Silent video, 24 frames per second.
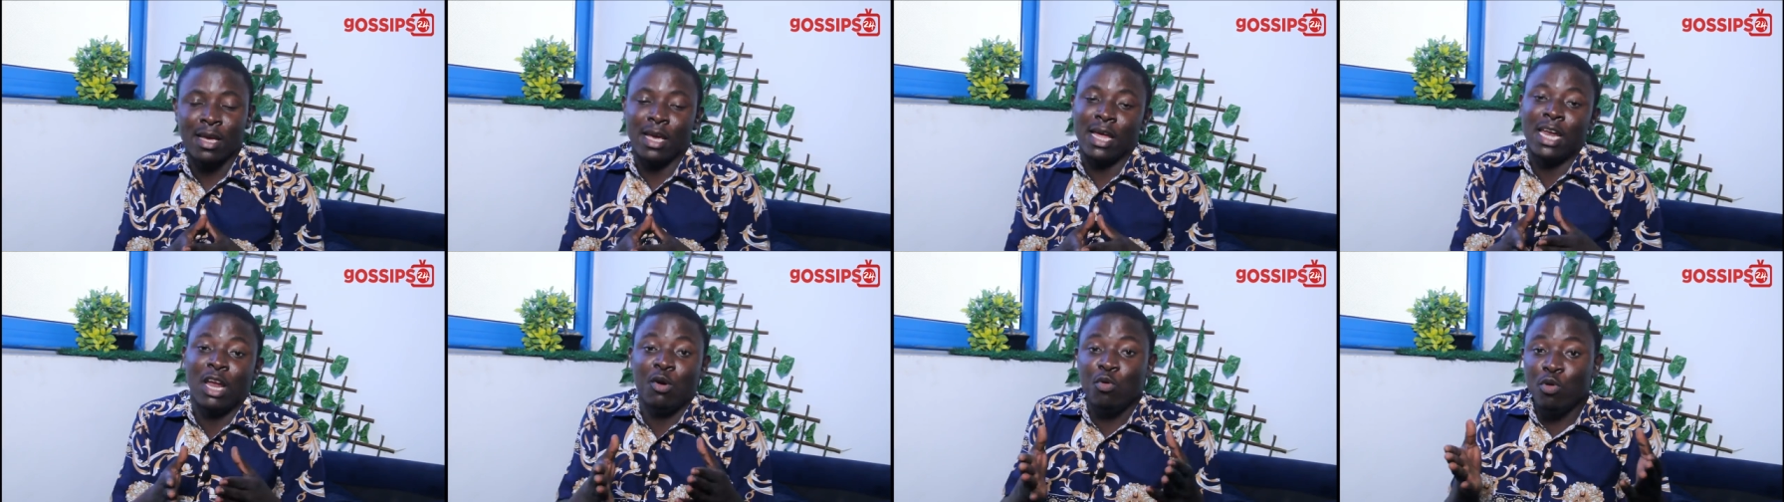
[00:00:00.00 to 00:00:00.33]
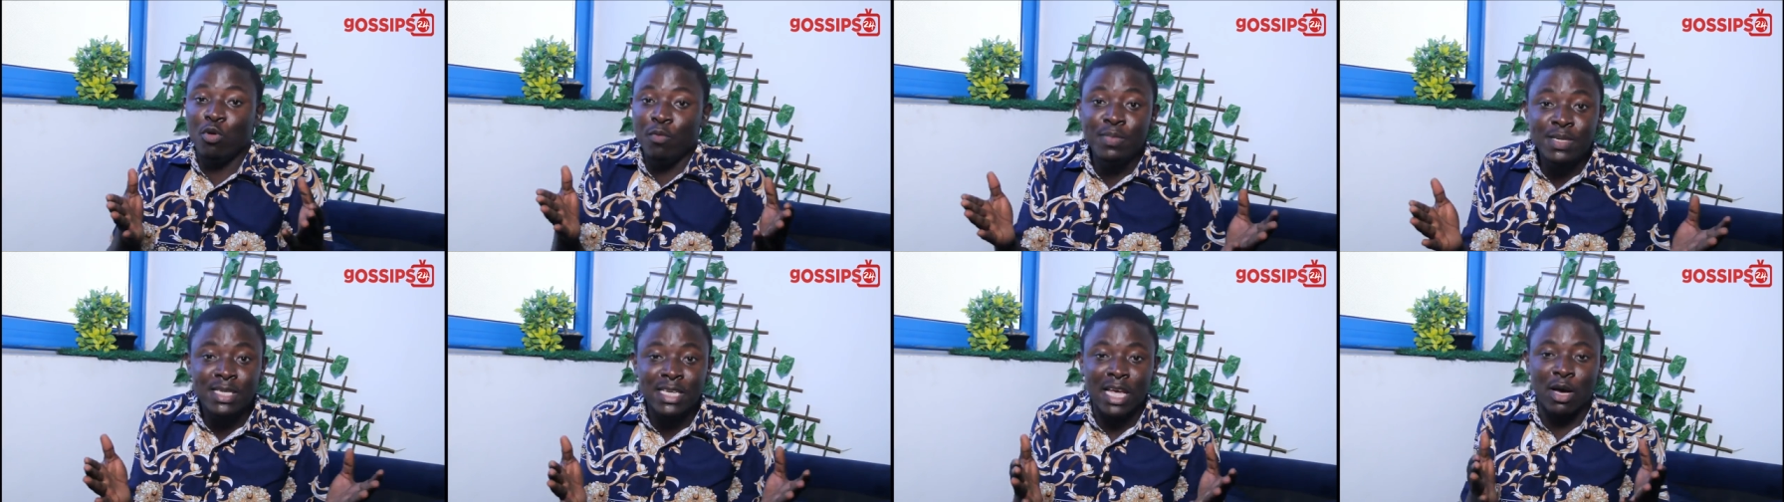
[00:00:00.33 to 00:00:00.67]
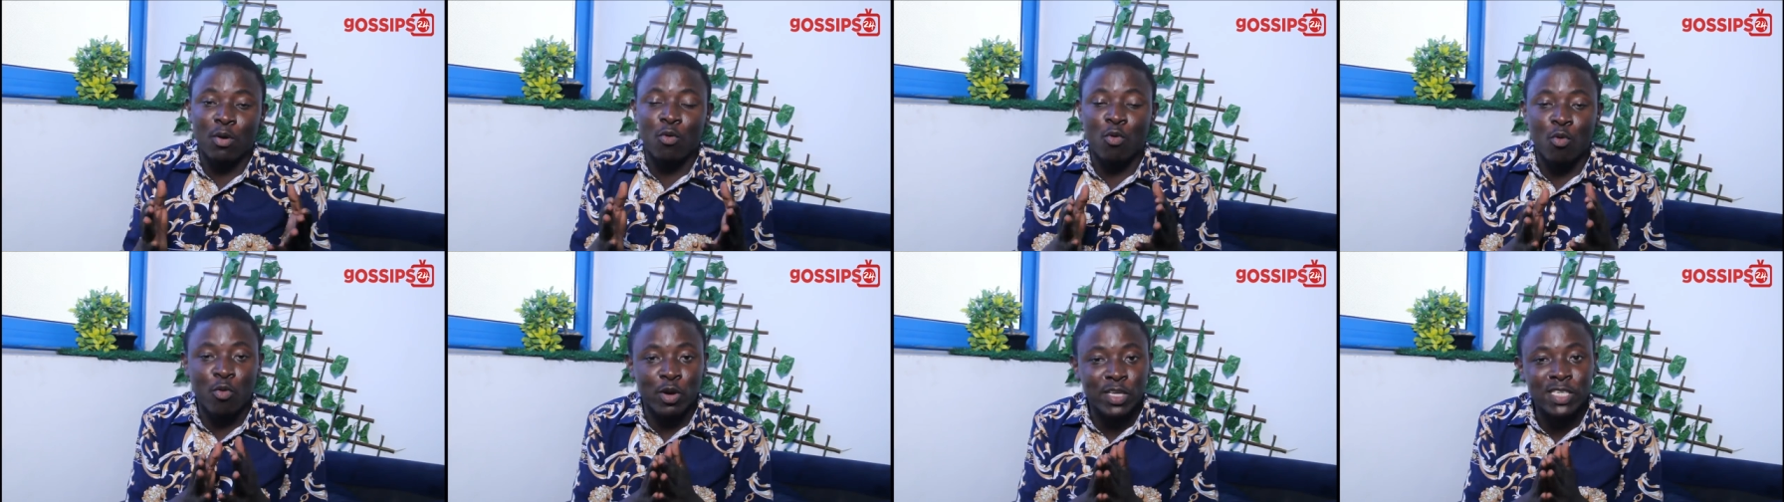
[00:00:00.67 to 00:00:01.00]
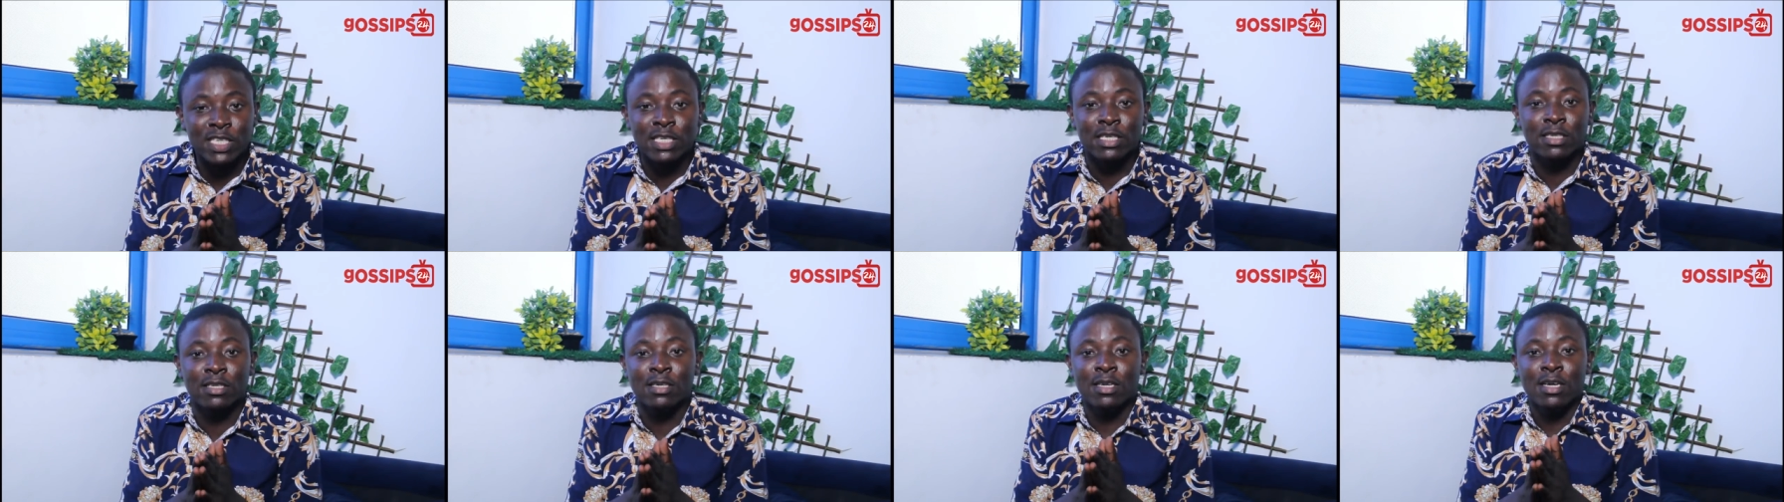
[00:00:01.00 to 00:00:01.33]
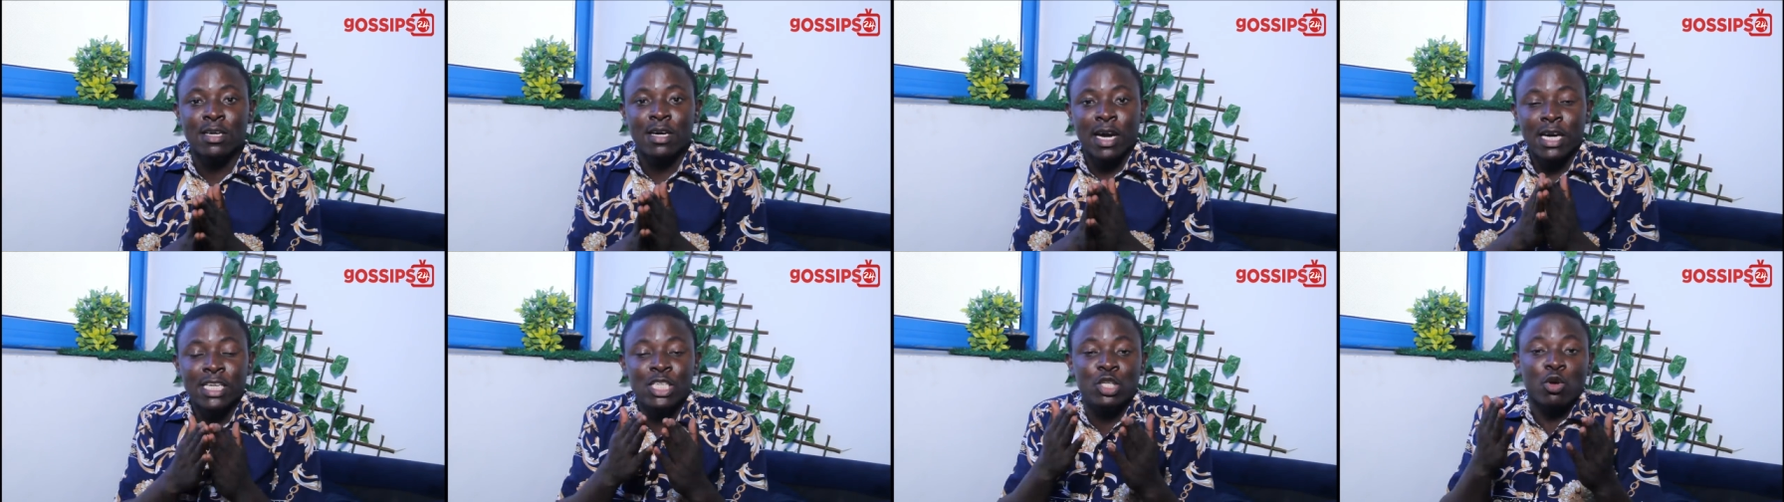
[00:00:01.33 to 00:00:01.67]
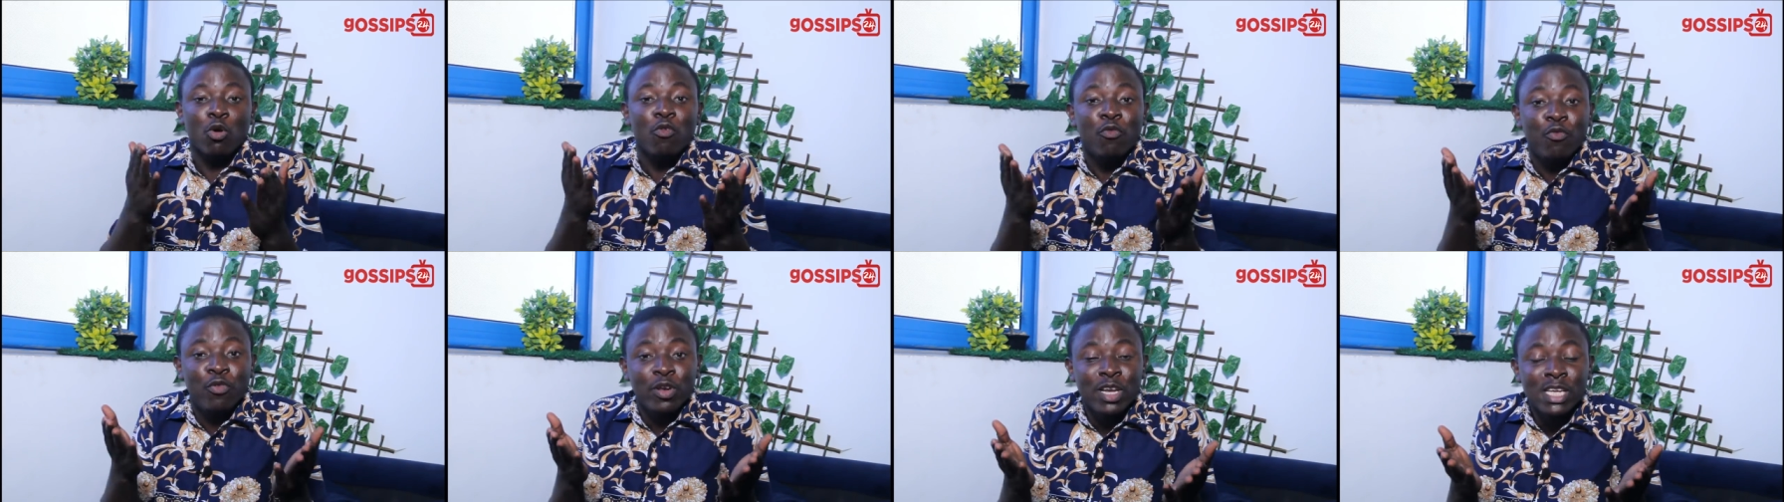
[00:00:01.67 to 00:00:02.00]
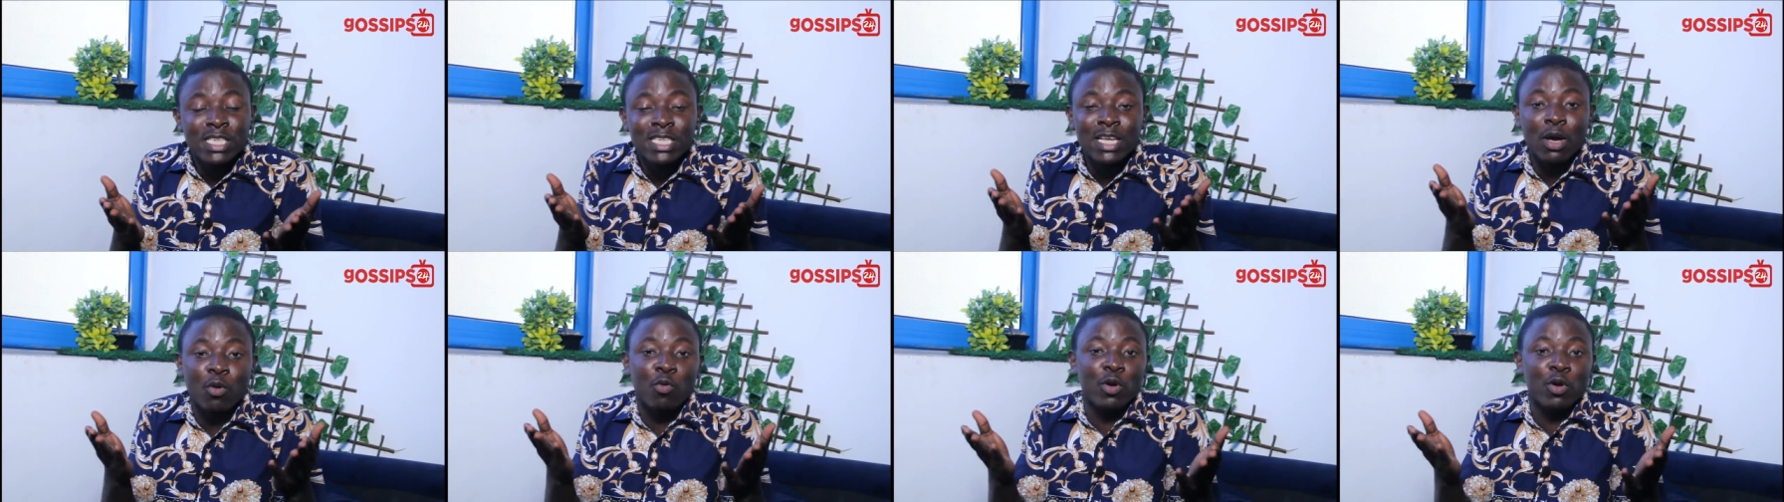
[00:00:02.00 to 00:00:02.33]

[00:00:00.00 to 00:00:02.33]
and I will beside who question. And so if we say